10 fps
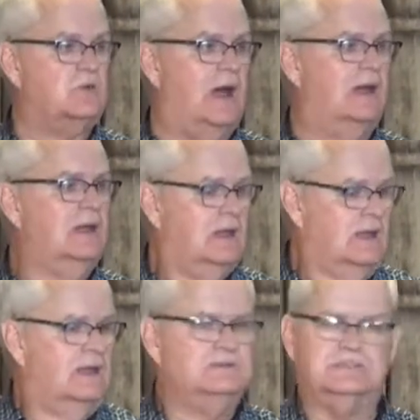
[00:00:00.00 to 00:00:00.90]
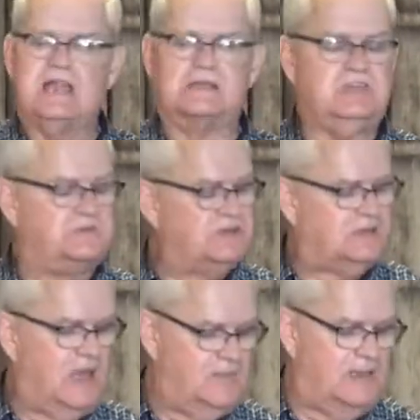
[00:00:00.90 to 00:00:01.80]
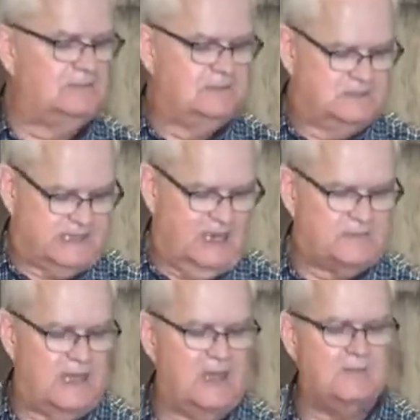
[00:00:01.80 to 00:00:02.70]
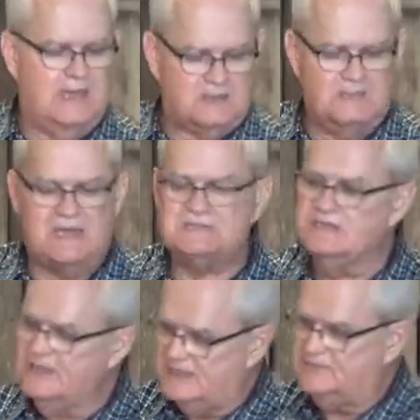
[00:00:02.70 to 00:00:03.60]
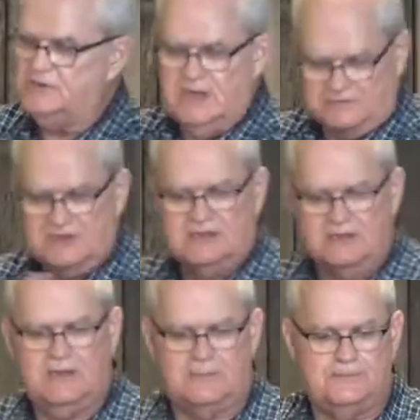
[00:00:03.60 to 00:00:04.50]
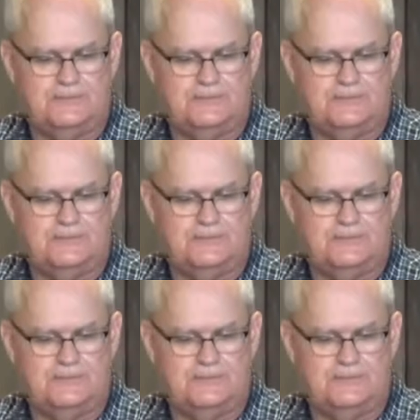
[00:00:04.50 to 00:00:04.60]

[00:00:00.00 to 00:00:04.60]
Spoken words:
Why? Just like gypsies, they come in, set up camp, make a mess, and leave, and you have to clean it up.